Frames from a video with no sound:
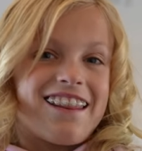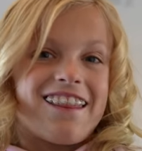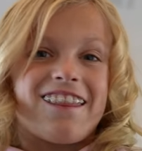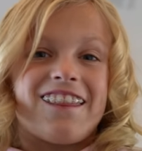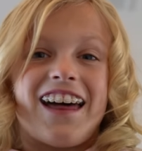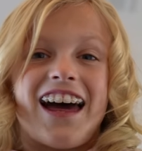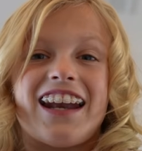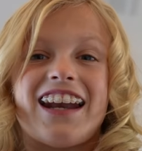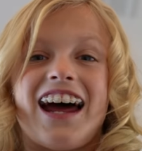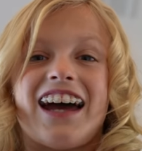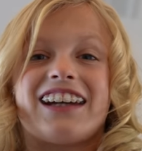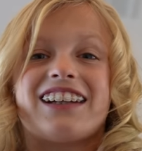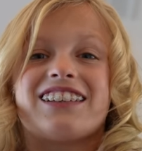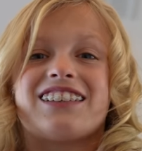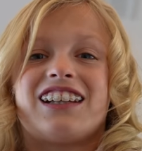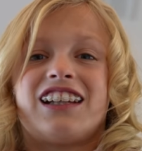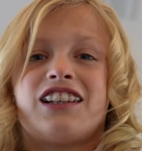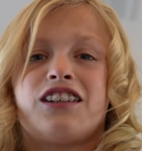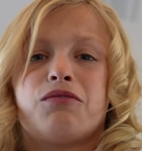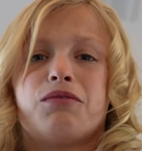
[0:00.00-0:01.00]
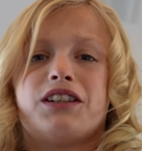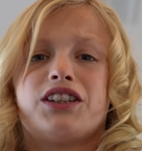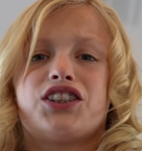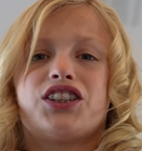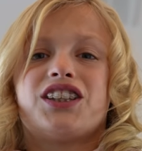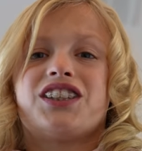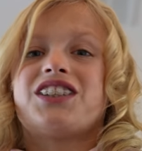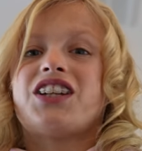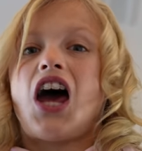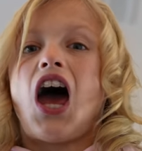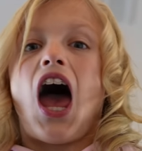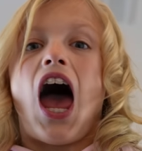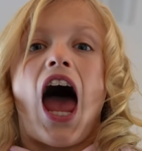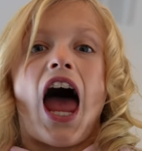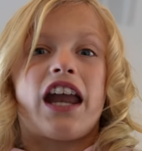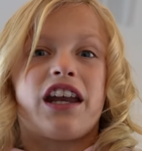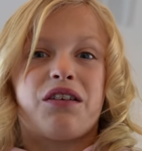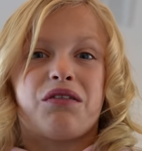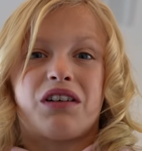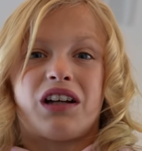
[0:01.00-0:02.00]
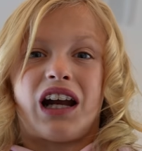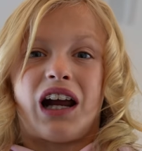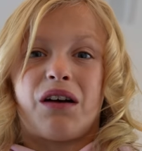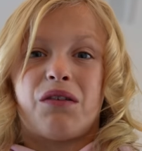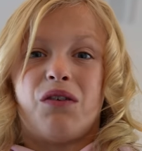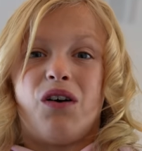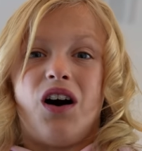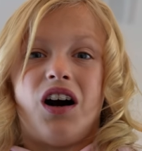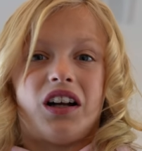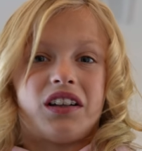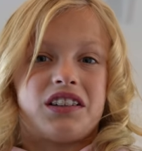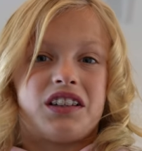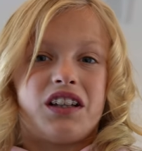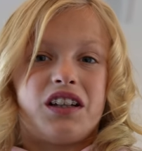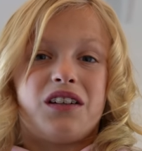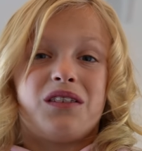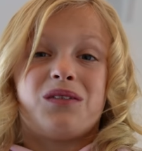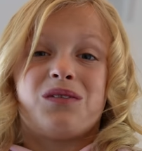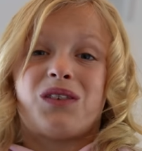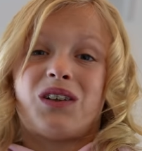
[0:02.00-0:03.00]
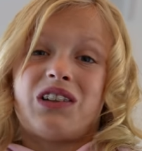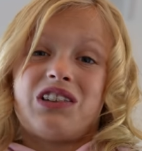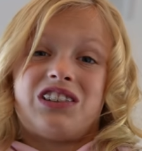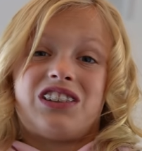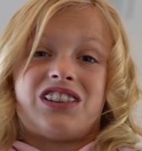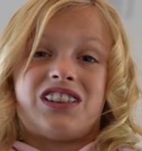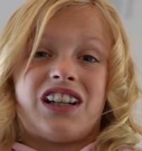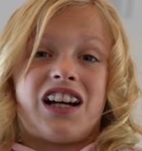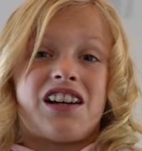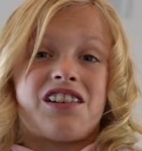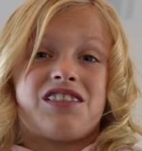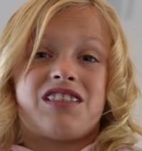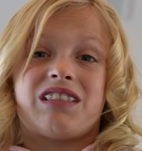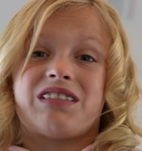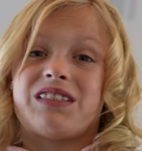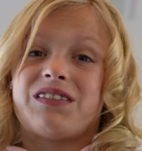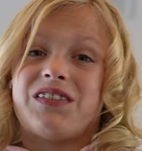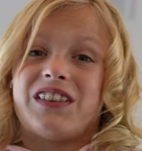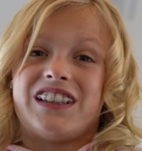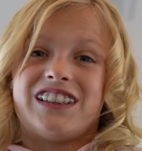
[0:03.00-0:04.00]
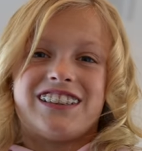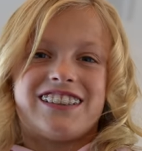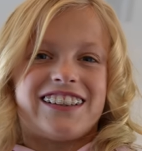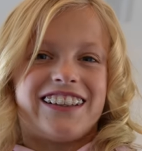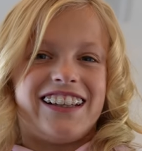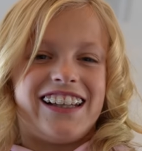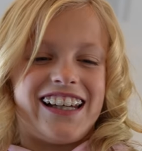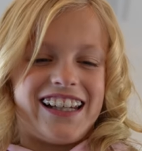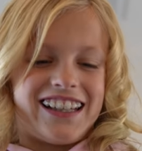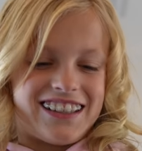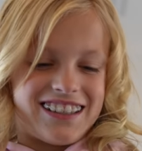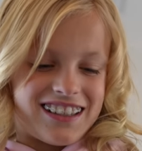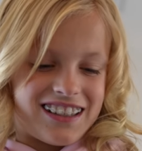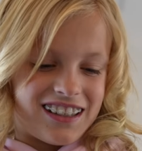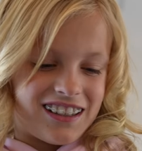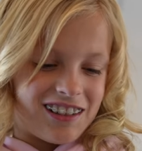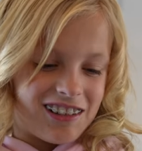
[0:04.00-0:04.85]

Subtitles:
Then I can send the wish list to anyone I want. First, I just have to finish the list.